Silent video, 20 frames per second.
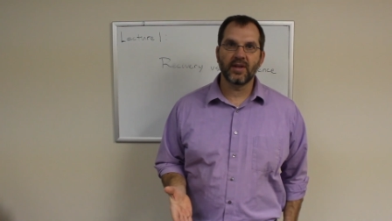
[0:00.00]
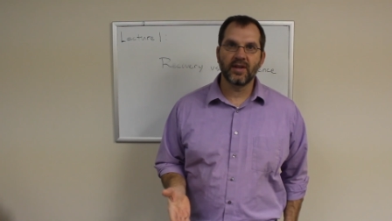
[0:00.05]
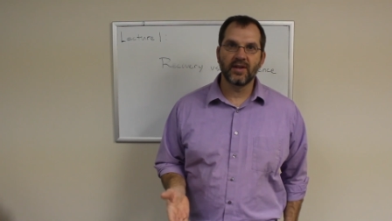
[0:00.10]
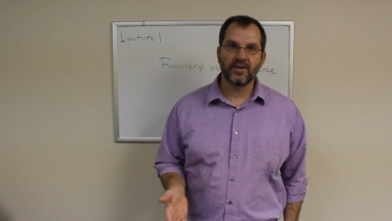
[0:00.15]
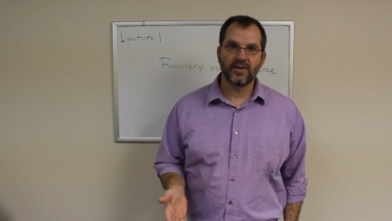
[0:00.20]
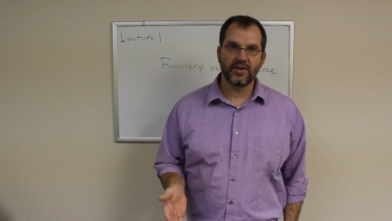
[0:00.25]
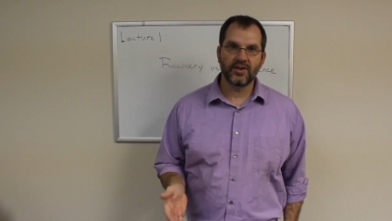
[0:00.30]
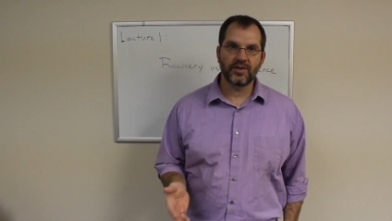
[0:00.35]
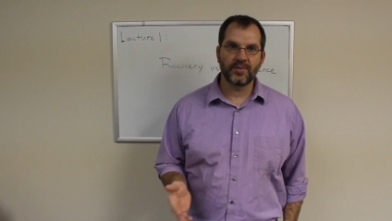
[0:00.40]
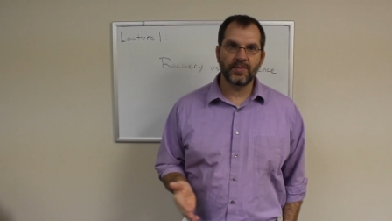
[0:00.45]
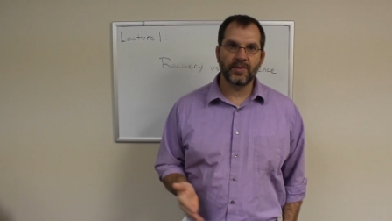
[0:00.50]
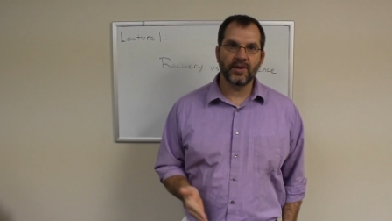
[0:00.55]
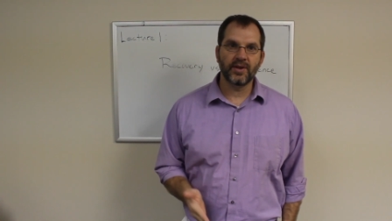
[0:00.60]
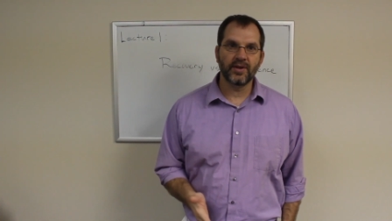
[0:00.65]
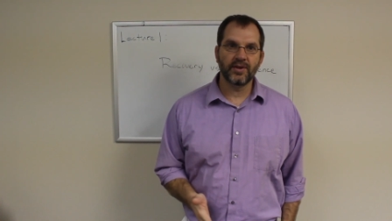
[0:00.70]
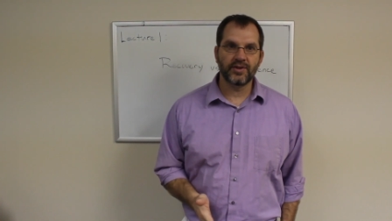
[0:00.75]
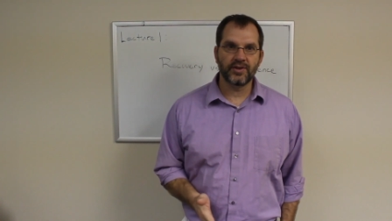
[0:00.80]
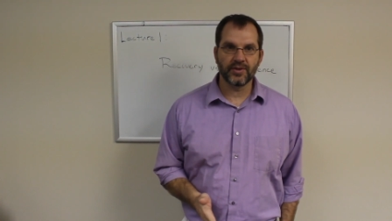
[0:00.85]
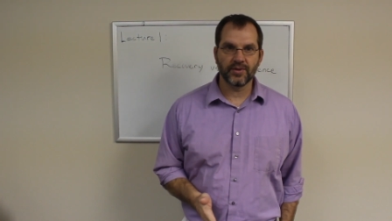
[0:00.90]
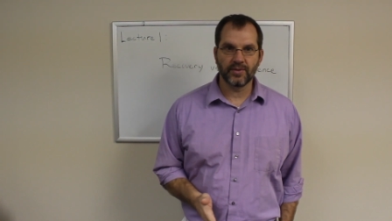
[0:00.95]
is a
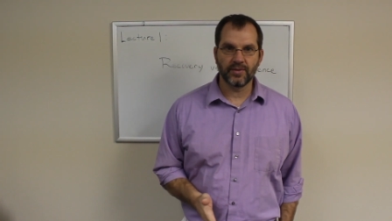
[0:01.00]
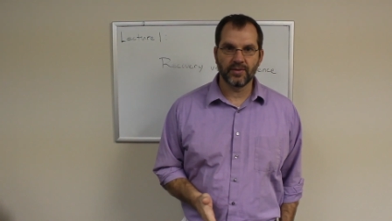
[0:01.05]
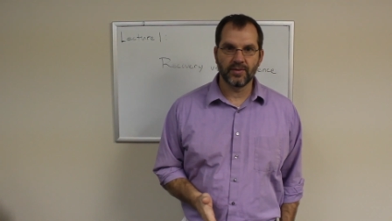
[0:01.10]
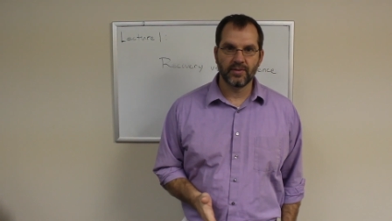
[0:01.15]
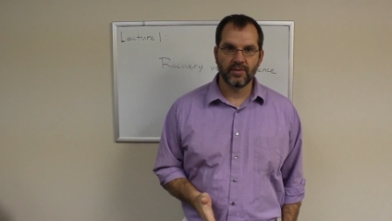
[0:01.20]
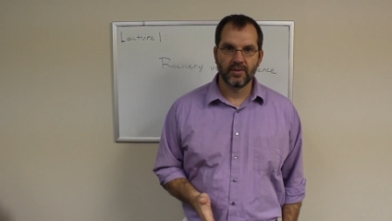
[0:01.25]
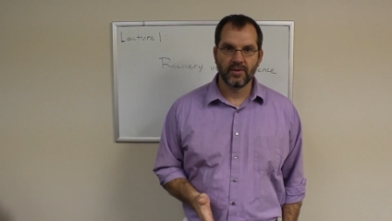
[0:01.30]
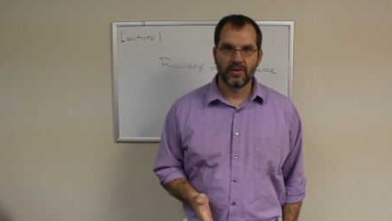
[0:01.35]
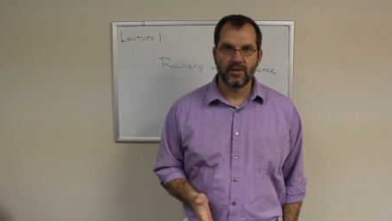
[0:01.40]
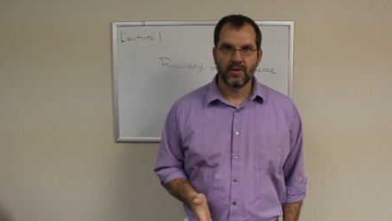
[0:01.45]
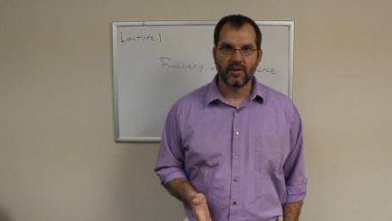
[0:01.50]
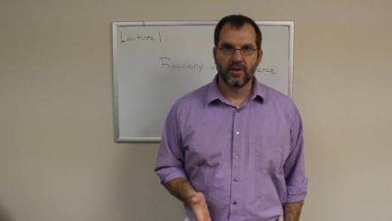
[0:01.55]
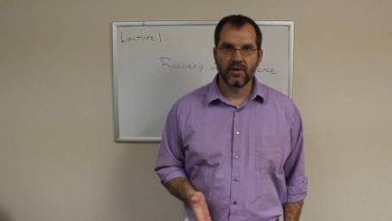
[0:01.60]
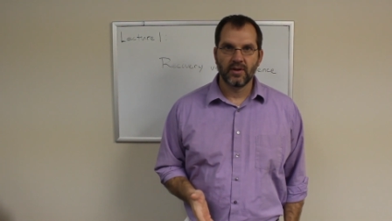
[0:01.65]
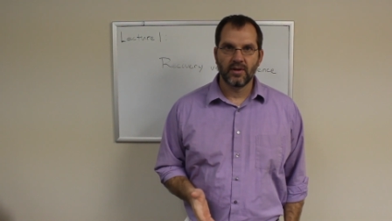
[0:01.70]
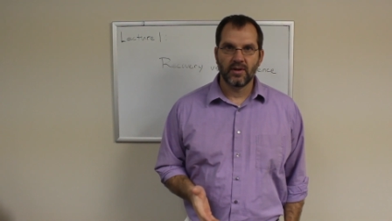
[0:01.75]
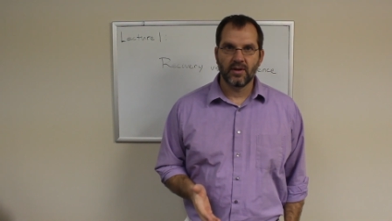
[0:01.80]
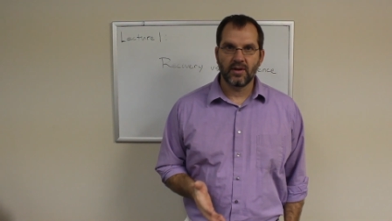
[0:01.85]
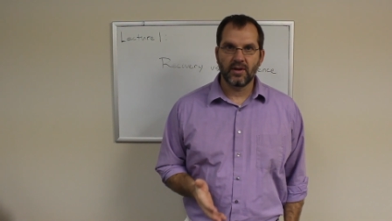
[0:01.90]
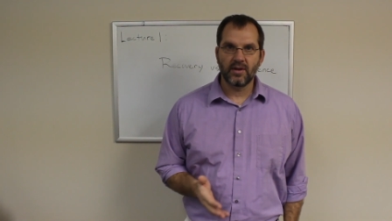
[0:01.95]
spiritual
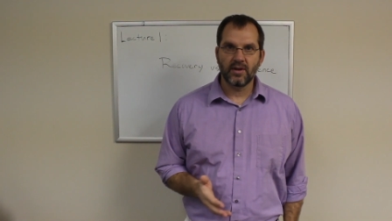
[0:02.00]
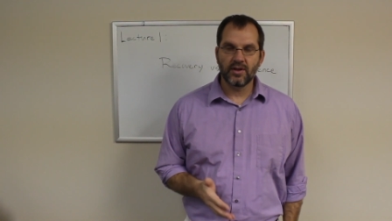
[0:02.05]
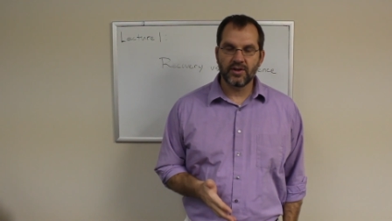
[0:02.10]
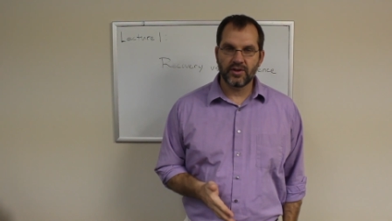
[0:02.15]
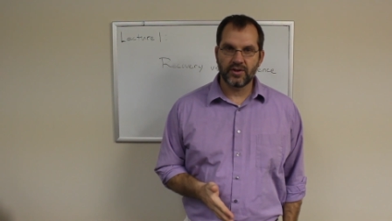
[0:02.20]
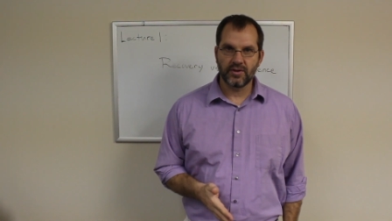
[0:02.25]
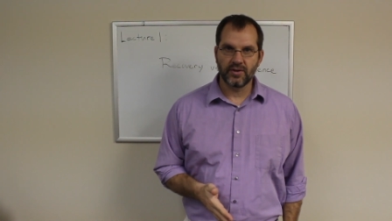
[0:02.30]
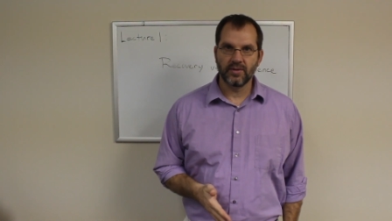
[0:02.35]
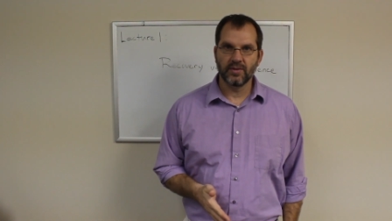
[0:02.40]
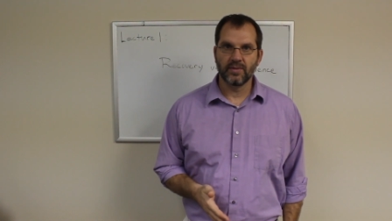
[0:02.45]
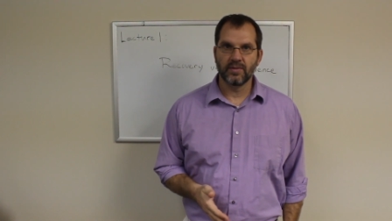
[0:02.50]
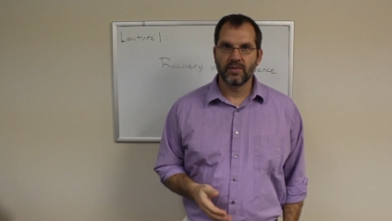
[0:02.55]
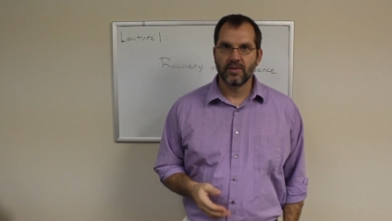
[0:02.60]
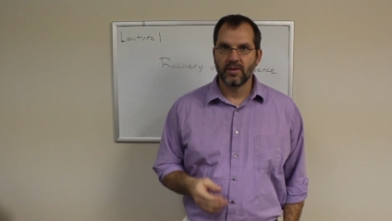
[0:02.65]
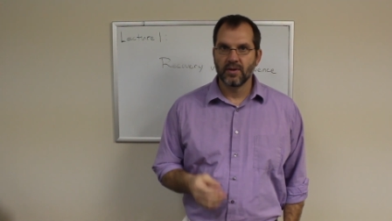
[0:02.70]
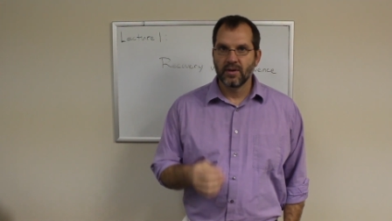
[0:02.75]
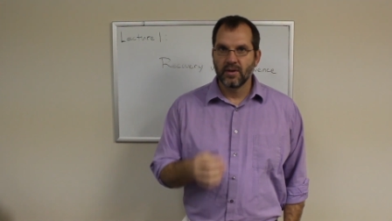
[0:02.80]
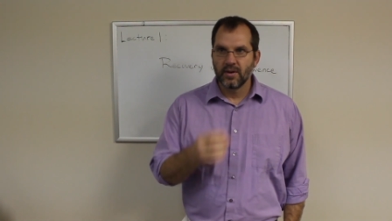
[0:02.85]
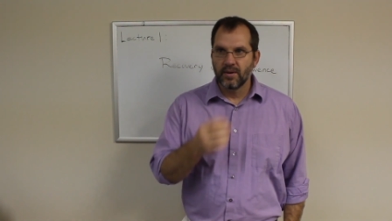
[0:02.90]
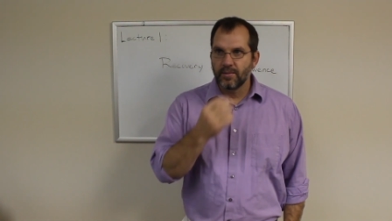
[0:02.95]
issue,
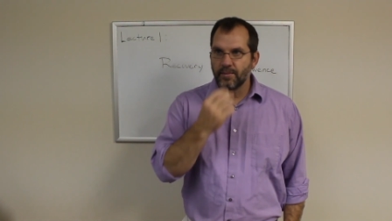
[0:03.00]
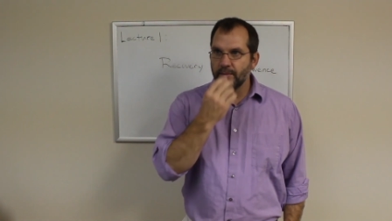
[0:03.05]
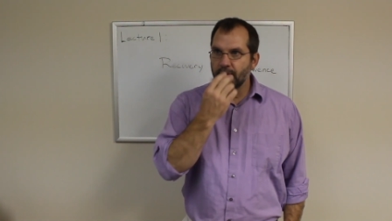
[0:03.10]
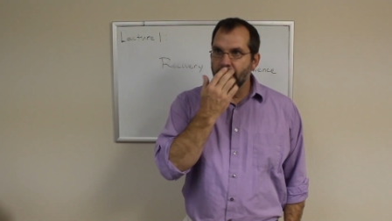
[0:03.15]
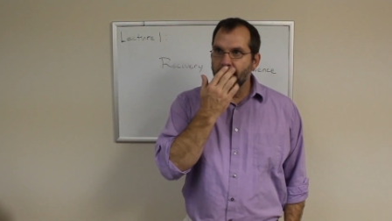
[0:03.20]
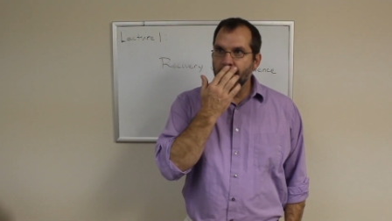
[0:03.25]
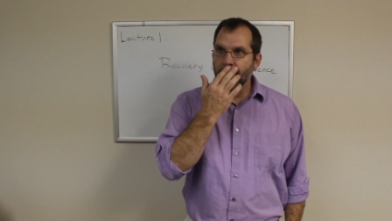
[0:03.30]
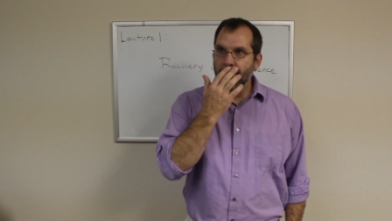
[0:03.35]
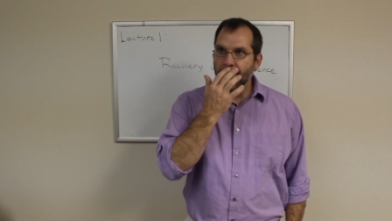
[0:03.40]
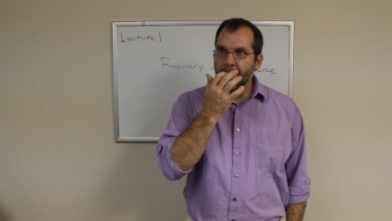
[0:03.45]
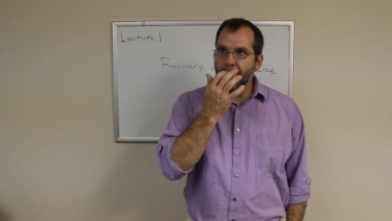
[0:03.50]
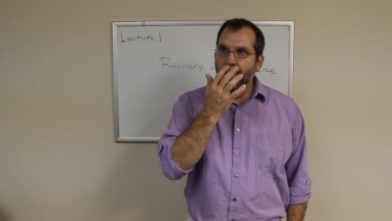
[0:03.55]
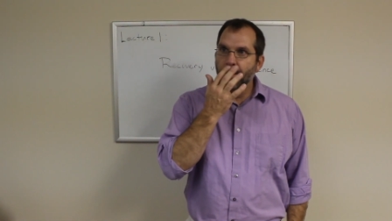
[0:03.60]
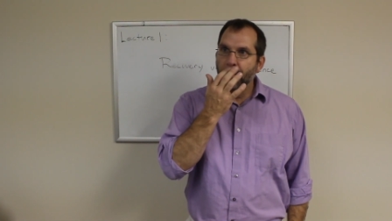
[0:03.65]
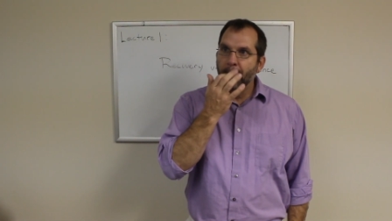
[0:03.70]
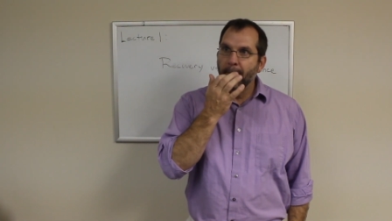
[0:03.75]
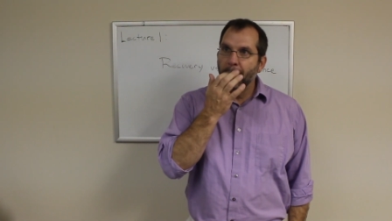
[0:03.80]
meaning,